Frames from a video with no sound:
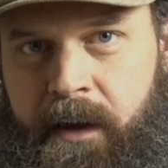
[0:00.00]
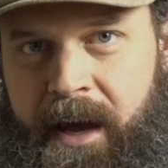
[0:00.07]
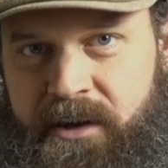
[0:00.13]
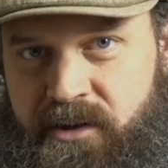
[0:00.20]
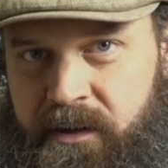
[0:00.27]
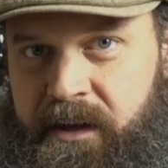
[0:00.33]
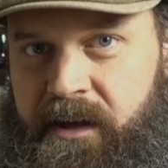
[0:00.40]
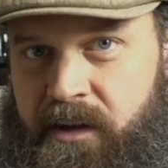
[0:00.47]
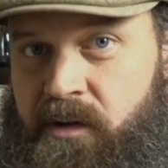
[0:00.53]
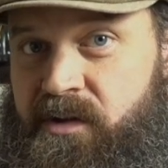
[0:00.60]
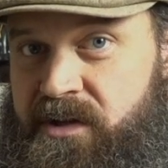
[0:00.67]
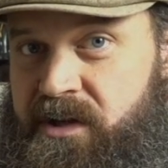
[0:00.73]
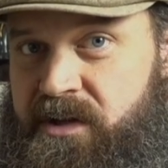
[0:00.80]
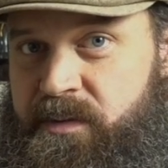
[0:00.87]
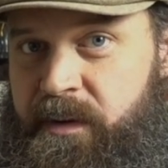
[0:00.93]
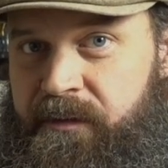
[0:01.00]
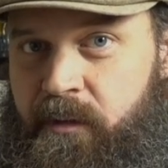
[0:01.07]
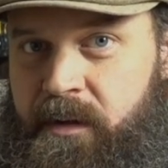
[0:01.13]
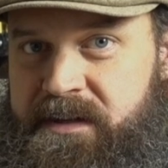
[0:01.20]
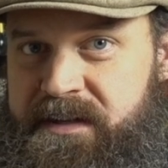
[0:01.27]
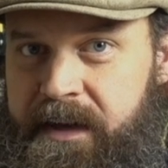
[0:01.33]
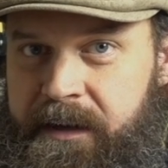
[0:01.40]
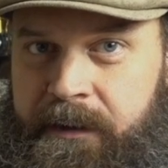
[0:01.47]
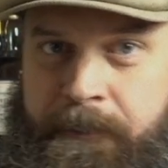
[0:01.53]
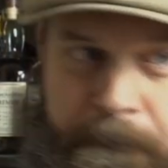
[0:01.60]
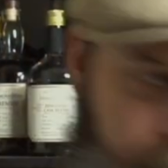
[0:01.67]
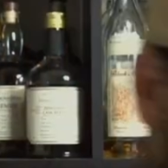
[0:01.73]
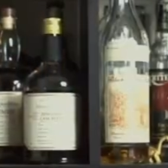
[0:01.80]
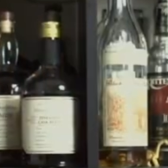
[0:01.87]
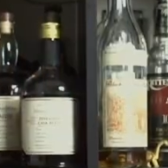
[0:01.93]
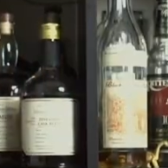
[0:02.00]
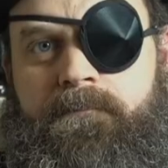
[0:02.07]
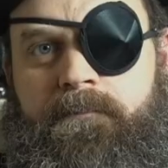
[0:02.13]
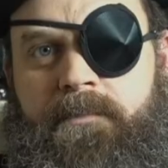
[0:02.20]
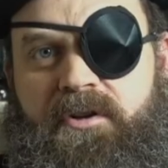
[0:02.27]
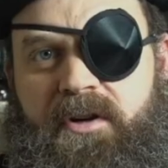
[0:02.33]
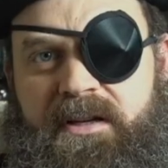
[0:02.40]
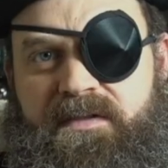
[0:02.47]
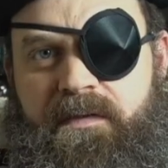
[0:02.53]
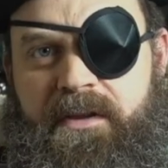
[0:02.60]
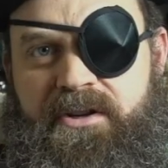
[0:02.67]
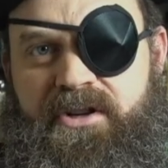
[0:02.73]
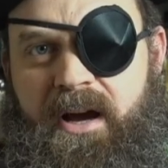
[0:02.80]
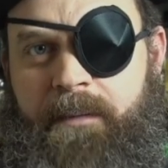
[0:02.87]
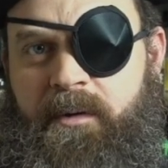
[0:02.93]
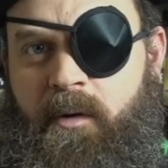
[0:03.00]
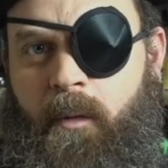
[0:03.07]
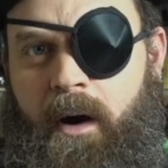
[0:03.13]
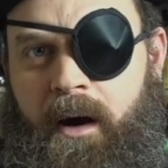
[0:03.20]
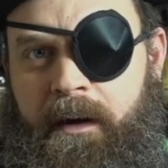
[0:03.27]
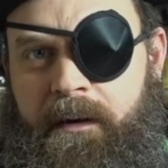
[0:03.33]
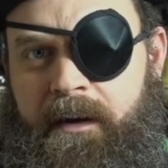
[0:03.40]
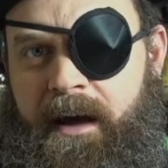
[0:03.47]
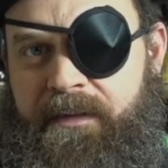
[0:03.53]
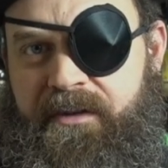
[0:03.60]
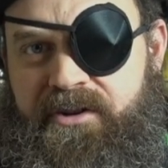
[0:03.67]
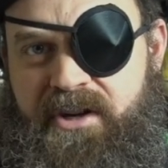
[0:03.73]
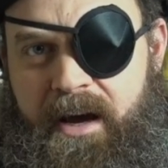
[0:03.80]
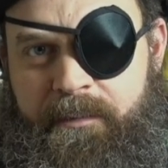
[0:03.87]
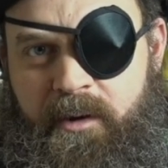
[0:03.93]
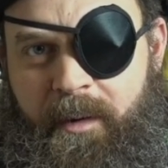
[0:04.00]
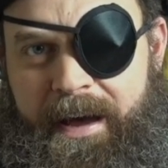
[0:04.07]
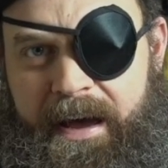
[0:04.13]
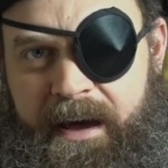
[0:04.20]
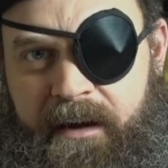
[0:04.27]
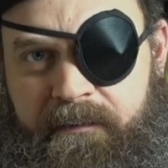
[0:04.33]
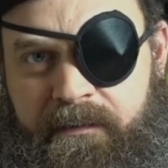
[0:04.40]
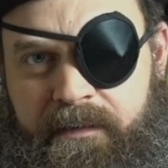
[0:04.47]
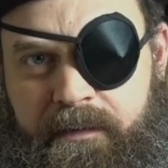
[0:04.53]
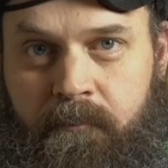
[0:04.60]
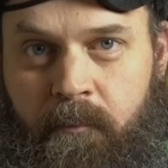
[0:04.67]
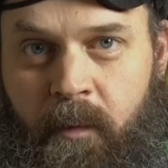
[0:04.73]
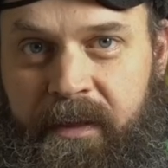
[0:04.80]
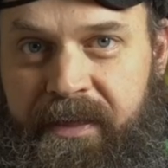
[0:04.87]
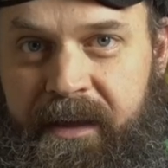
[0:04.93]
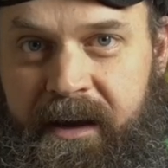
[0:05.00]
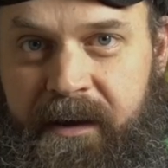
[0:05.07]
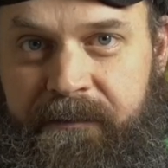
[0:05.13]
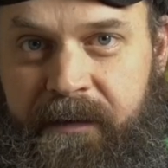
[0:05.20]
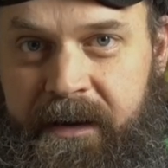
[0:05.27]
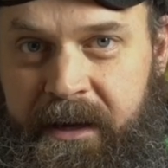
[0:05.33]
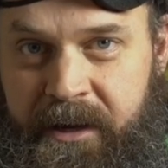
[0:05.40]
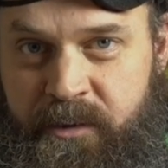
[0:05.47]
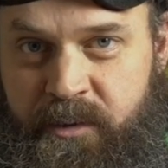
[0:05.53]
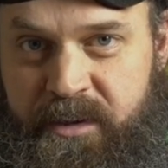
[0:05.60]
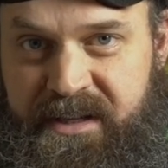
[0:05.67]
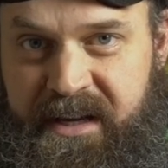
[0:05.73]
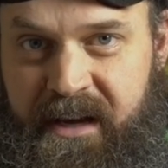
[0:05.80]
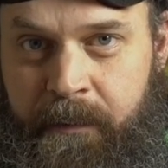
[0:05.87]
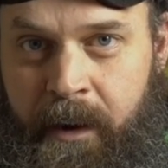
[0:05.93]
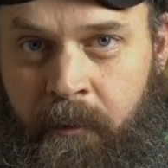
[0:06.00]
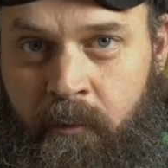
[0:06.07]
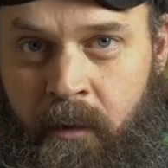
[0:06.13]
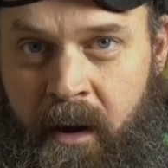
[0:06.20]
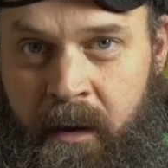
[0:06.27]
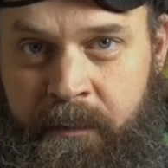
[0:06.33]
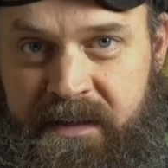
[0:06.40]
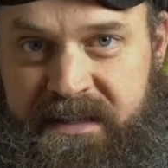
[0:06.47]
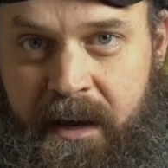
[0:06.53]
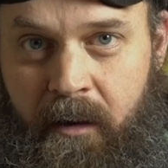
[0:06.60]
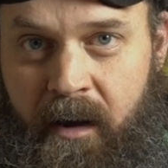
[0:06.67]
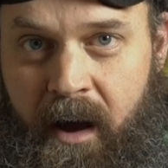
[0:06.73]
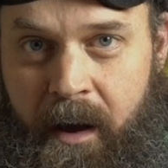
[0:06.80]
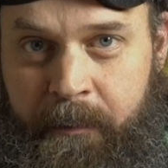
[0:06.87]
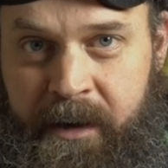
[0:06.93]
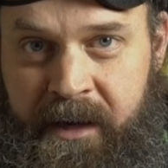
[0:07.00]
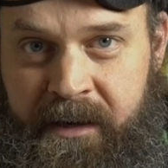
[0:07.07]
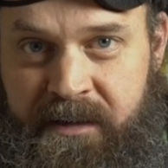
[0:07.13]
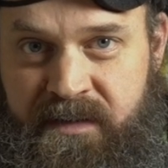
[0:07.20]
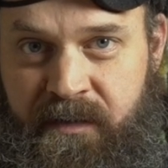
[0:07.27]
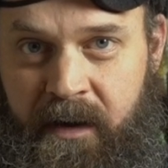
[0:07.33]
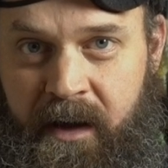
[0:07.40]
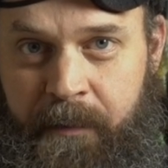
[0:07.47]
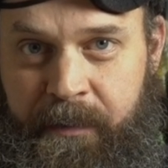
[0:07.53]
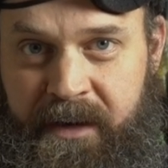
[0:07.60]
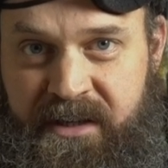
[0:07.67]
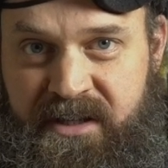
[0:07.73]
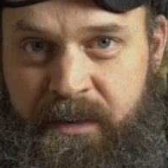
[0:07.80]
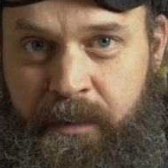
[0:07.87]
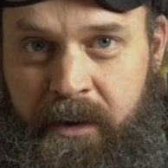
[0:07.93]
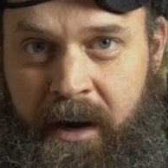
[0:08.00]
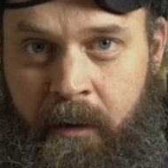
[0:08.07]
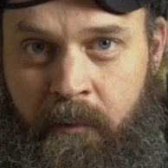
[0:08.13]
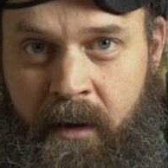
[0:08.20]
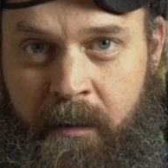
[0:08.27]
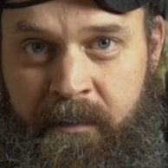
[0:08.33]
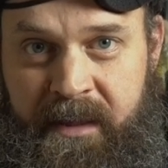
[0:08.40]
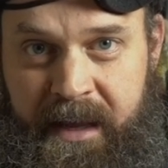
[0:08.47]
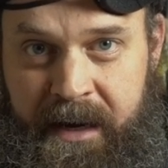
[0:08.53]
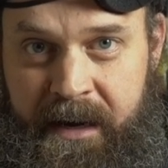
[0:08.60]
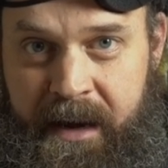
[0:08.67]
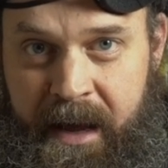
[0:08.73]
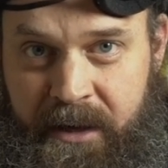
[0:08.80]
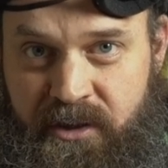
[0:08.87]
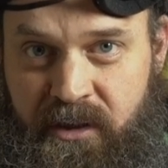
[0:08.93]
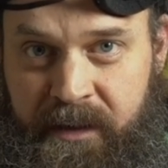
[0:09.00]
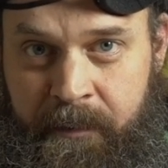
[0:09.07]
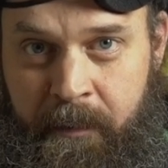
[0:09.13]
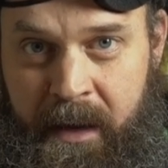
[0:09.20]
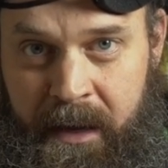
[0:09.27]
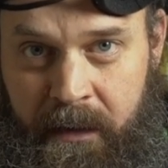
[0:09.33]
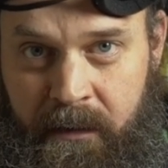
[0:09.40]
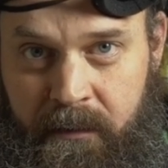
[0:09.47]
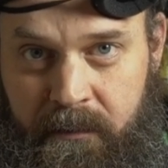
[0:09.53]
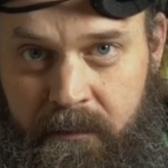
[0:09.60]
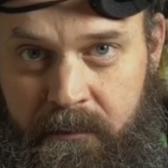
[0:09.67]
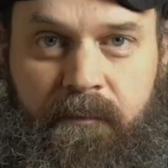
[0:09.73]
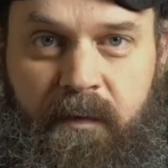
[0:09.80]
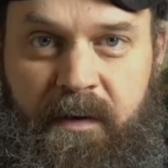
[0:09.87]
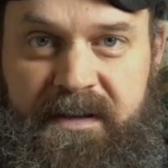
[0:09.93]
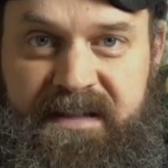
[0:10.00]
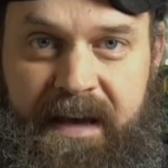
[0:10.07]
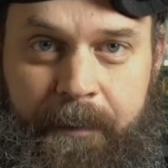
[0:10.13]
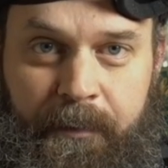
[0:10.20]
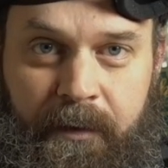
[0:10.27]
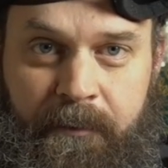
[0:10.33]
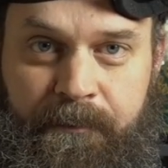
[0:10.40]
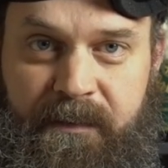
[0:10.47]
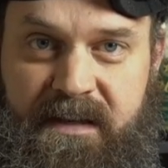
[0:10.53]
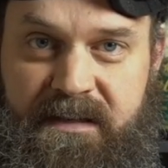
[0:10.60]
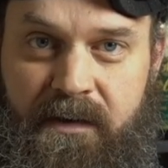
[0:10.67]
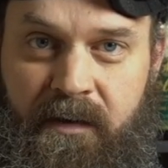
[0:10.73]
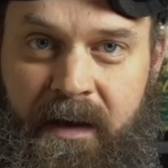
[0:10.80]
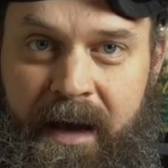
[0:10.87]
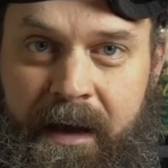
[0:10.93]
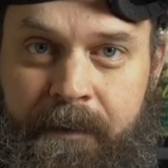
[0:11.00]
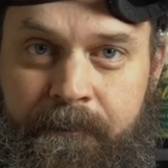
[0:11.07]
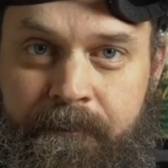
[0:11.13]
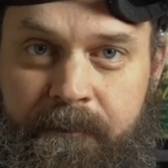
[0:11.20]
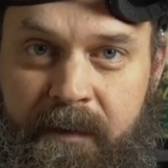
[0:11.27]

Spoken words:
Actually, can you excuse me for 1 second? Dress for the job you want, not the job you have. One thing I find interesting about rum is how common it is for companies to put out rum they didn't actually make. For example, this little guy.